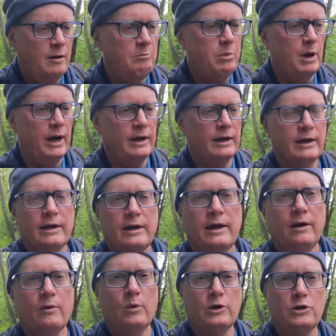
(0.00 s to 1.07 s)
but
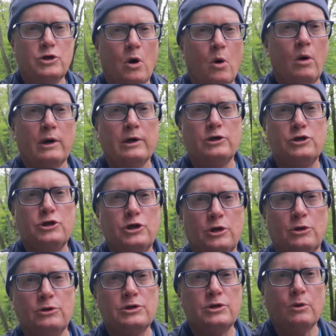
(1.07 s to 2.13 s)
it was orange
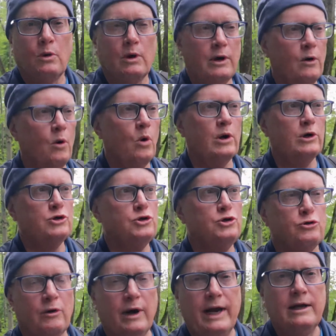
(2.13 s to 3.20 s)
juice or an orange
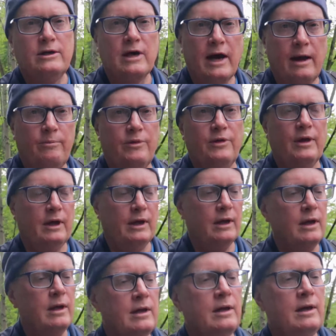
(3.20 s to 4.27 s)
drink type thing
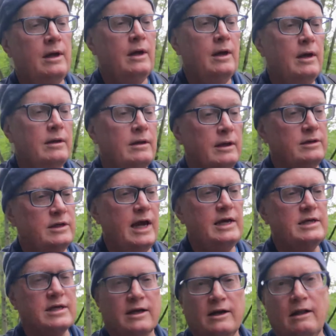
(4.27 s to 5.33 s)
that
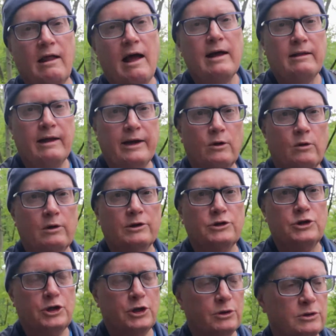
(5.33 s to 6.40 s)
tasted a lot like orange
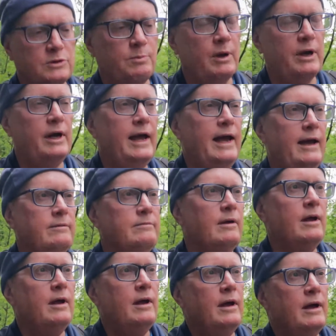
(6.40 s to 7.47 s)
juice, but it had
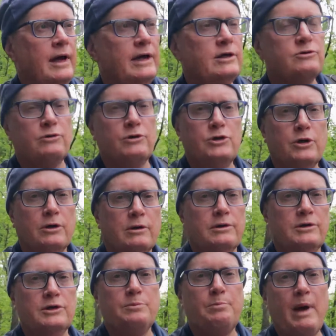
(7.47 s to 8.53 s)
extra sugar
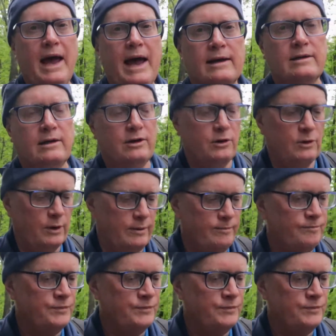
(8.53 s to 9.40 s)
just packed into it.